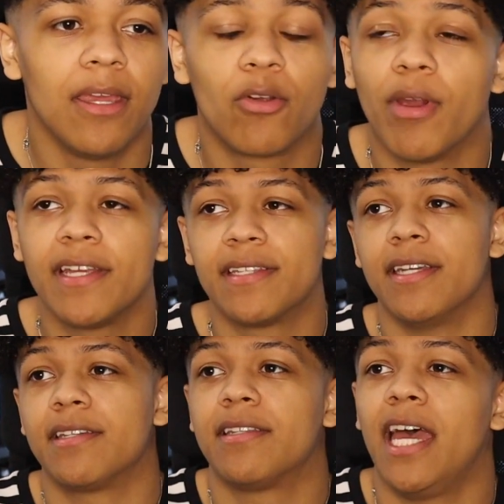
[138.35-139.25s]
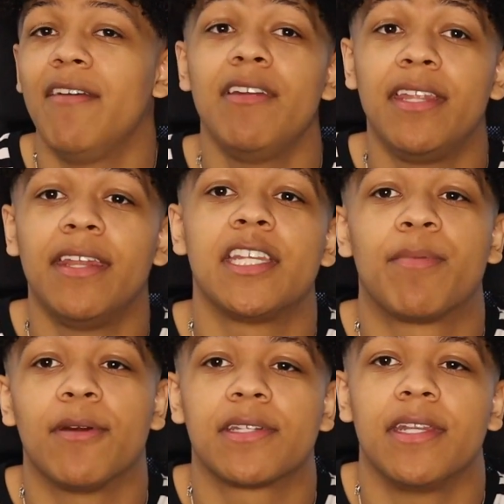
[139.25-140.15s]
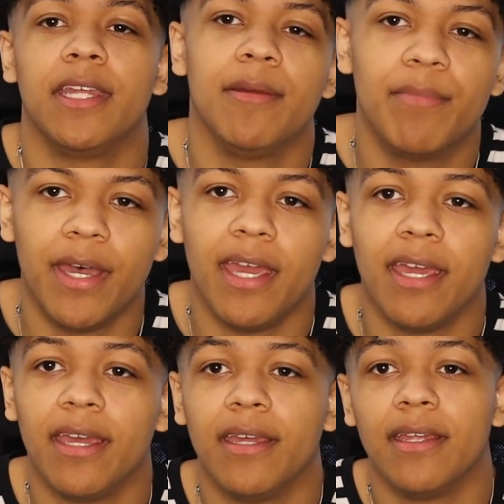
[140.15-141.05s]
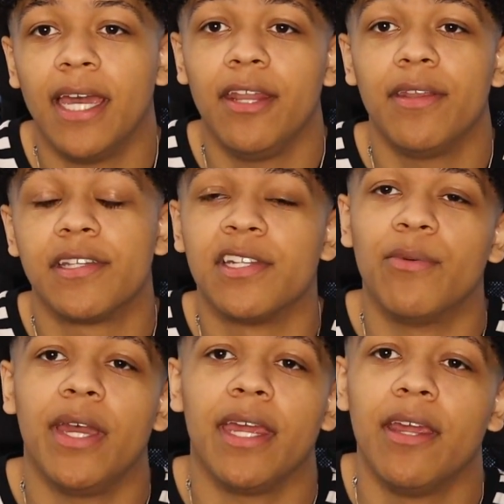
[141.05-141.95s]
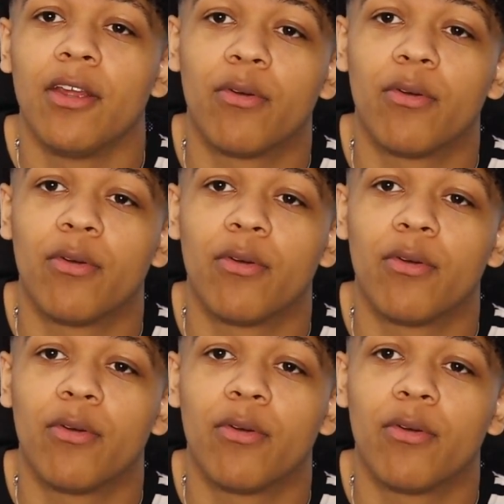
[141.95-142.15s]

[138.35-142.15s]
Craigslist. I haven't done this personally, but I know this is the way.